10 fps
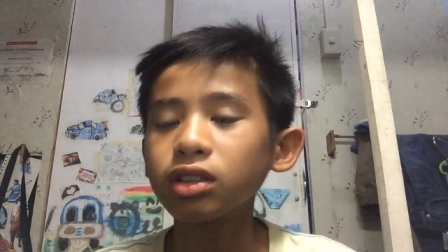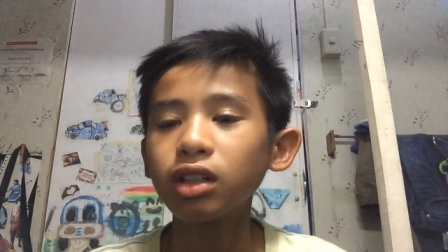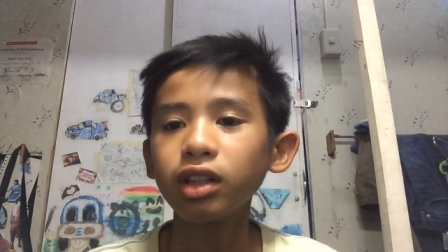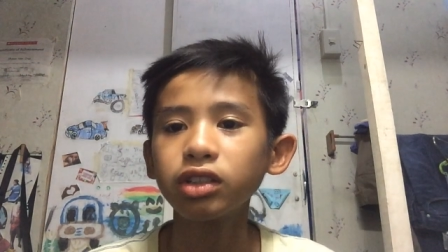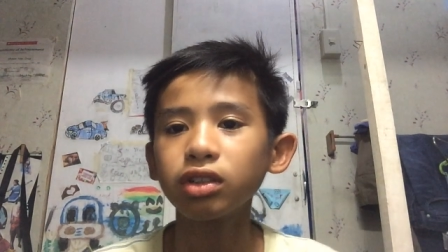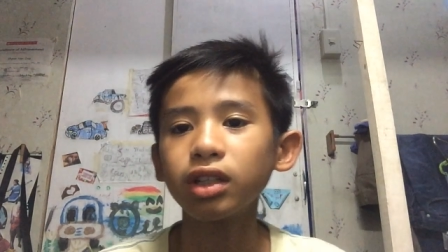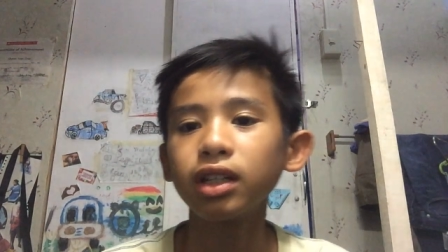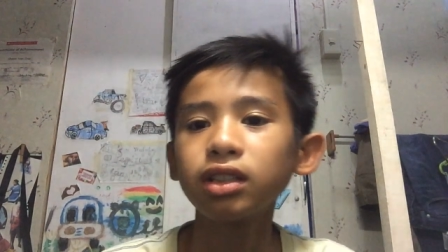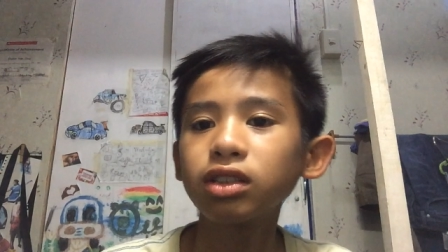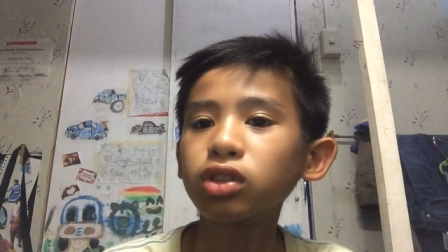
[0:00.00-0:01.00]
The reason
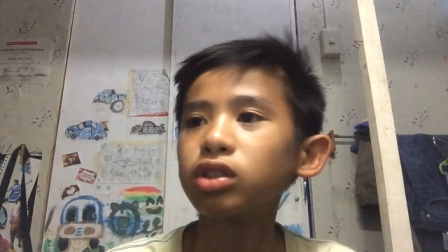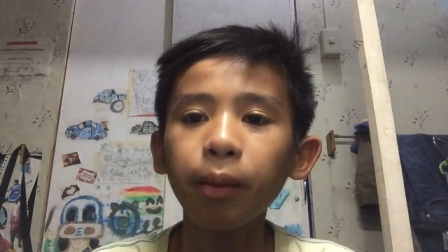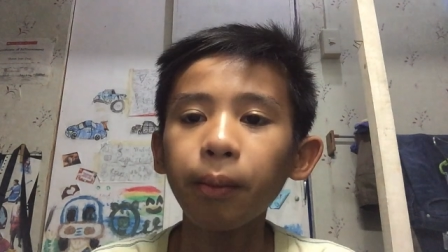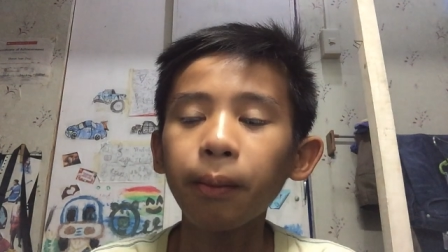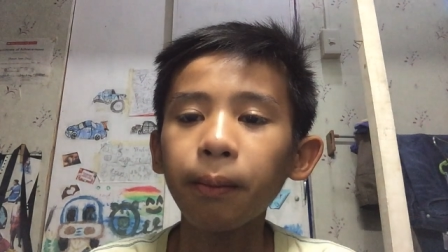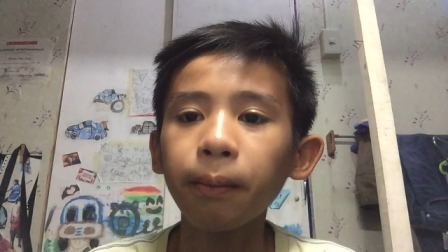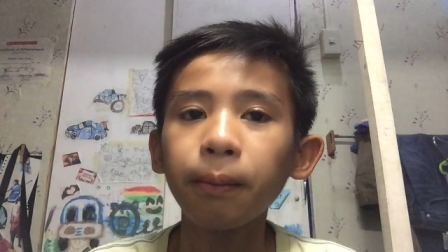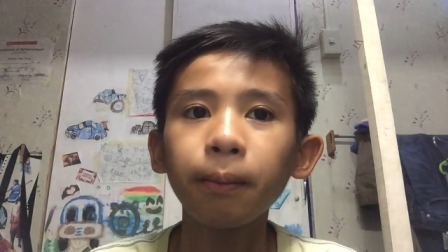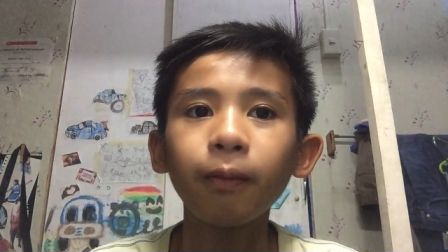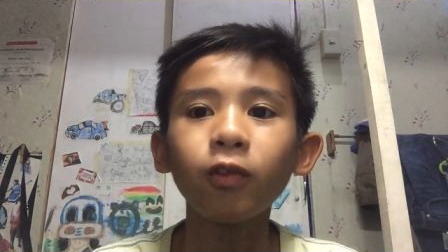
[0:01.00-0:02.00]
is I'm
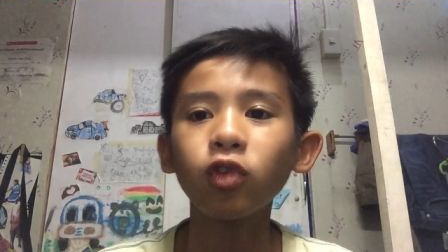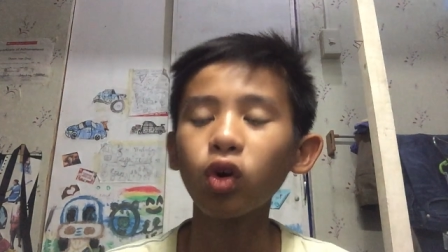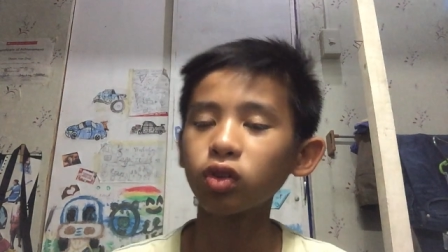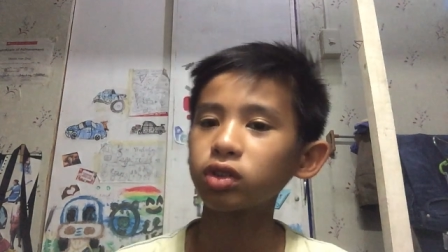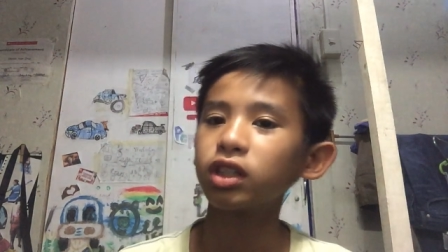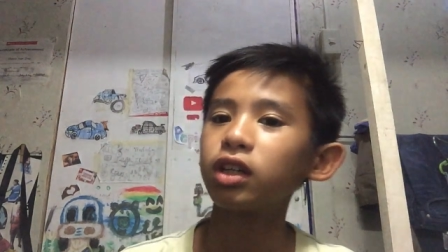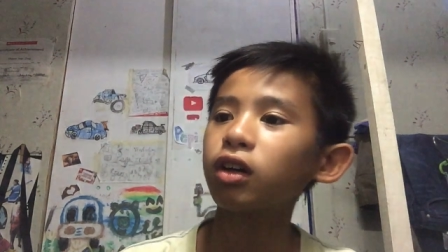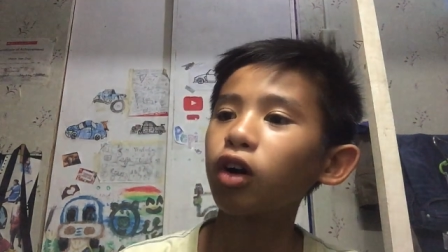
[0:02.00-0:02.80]
focusing